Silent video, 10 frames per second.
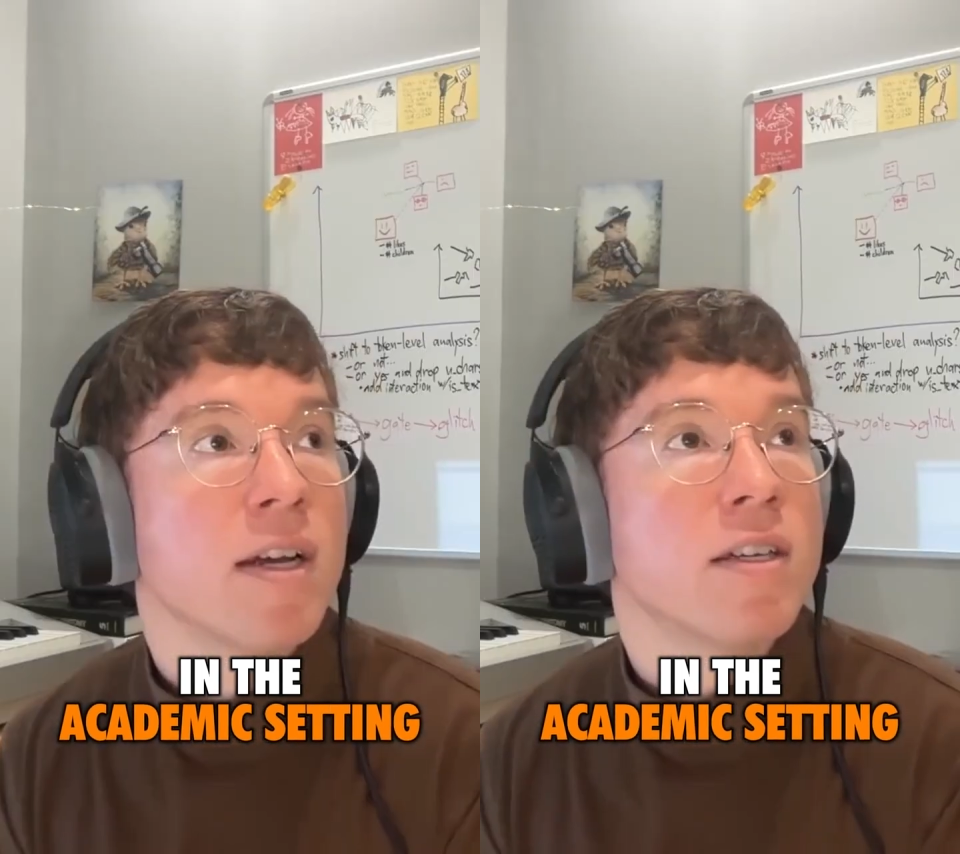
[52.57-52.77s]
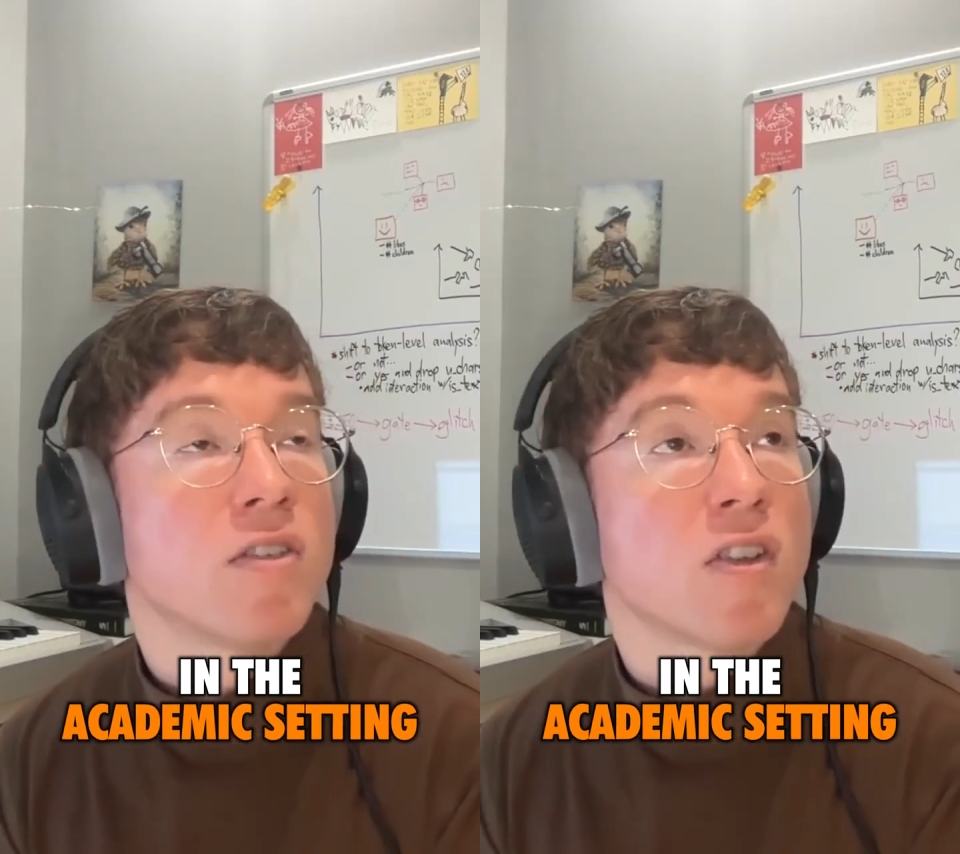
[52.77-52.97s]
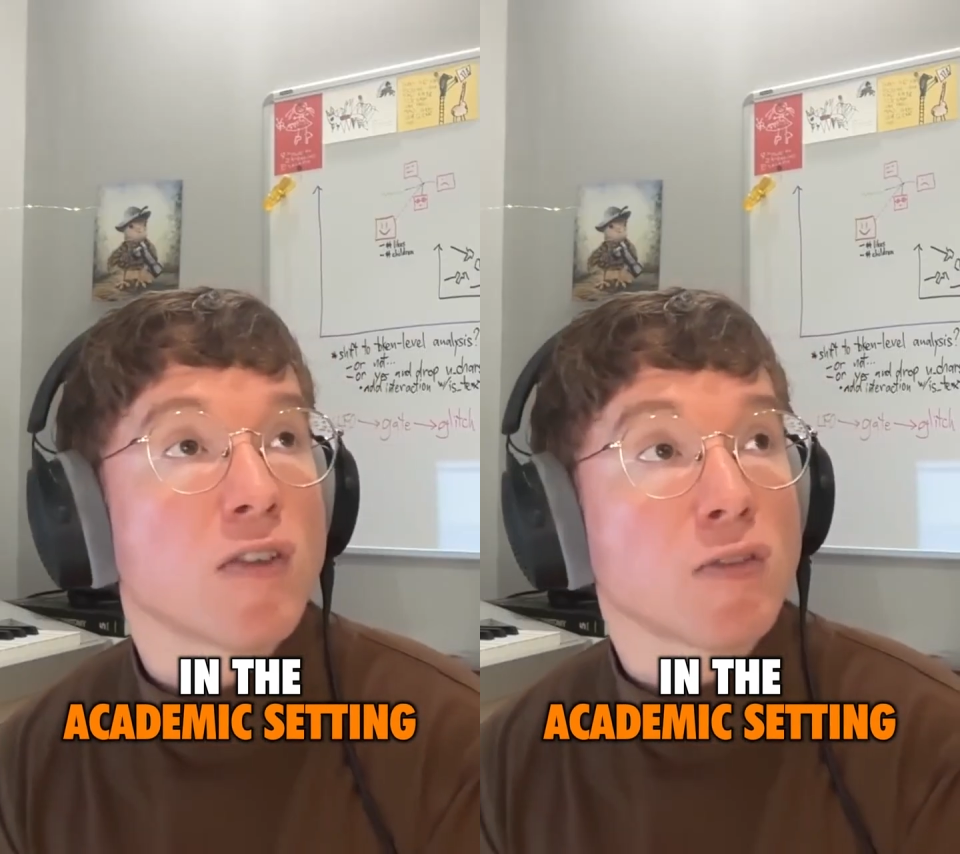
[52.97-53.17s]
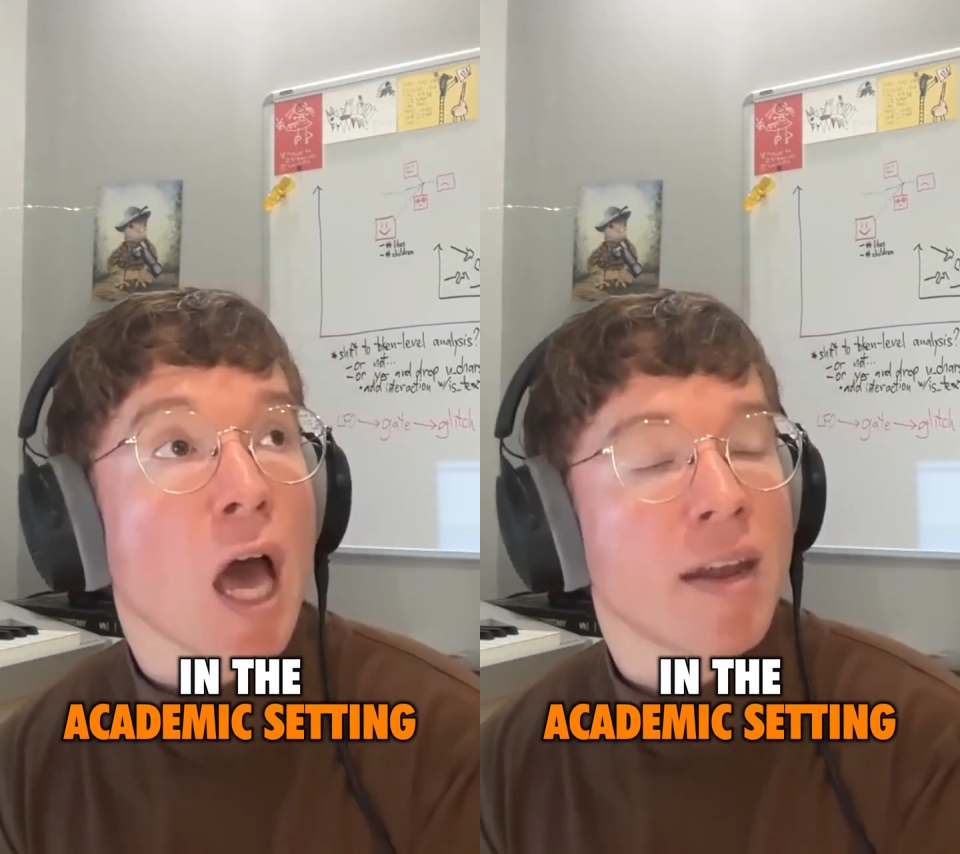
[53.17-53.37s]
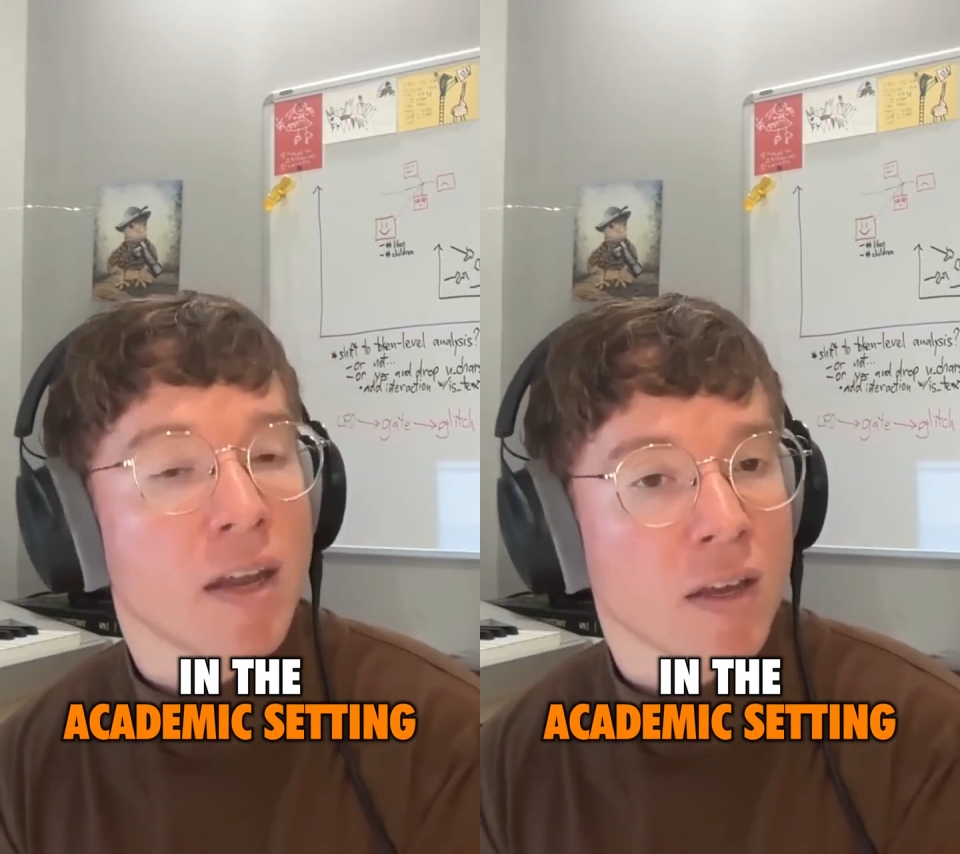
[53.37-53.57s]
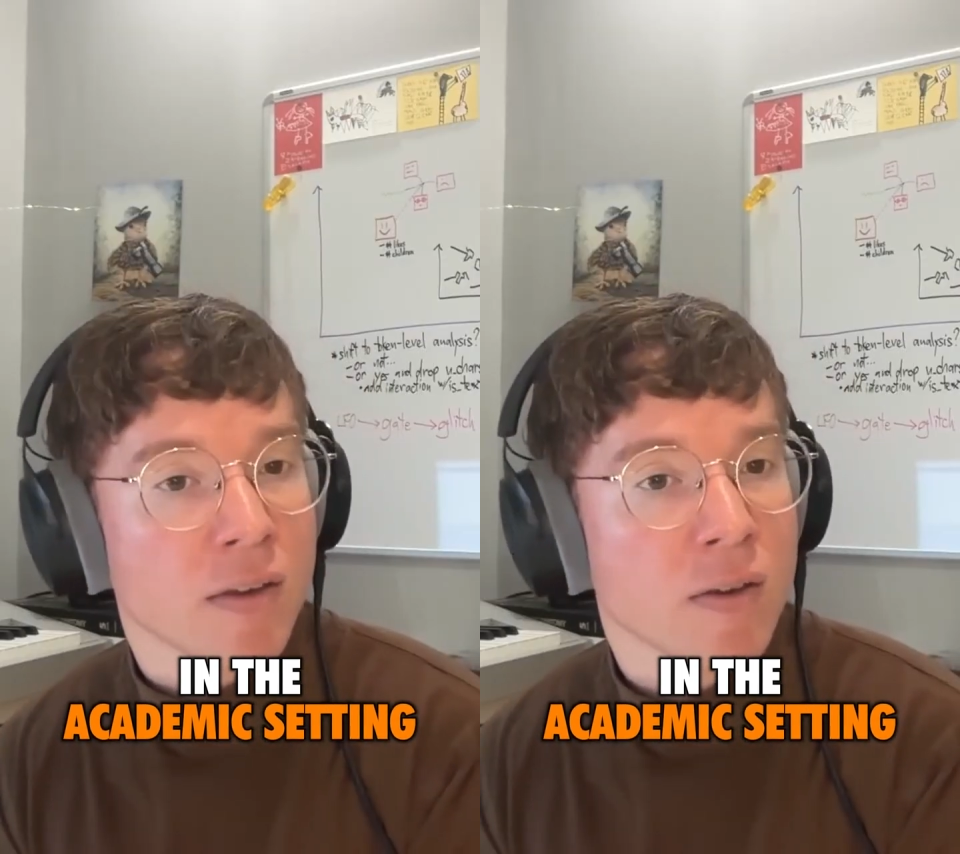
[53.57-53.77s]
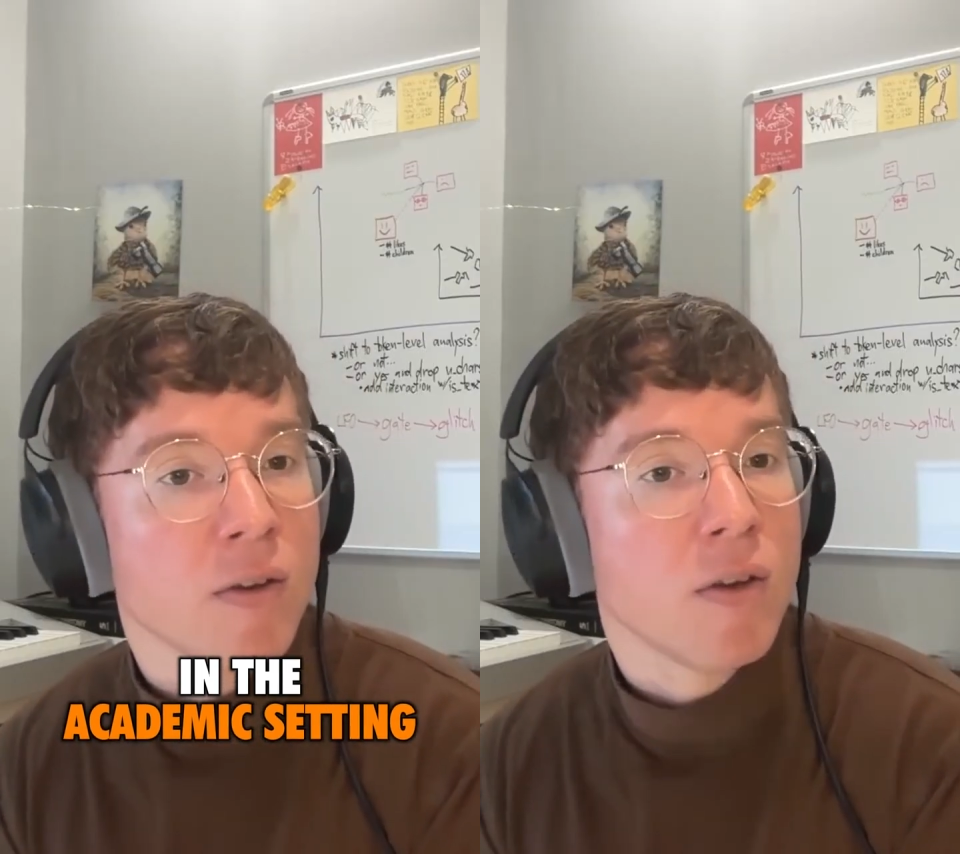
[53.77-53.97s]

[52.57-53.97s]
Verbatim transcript: setting